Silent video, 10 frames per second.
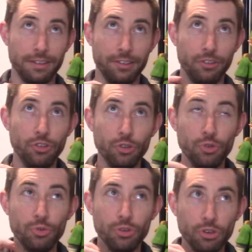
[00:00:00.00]

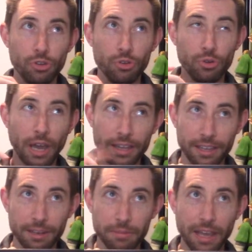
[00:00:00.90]
new, not
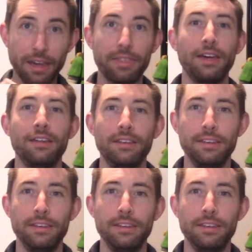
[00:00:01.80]
Kingdom Death,